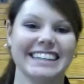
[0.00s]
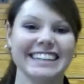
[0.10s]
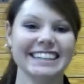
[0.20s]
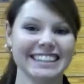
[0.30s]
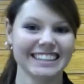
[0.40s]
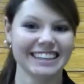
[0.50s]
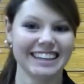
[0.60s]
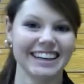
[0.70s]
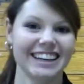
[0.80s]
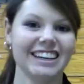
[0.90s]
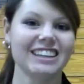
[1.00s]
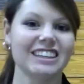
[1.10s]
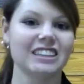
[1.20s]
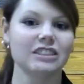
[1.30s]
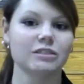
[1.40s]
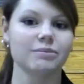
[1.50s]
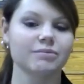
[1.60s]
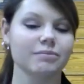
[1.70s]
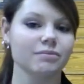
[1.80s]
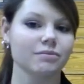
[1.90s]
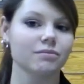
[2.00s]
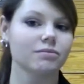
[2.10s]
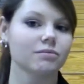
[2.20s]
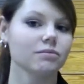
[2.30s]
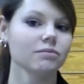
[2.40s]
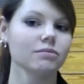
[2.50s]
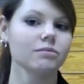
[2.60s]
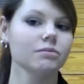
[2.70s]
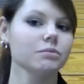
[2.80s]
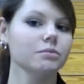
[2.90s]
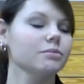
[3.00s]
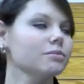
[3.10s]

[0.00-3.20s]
This person isn't speaking.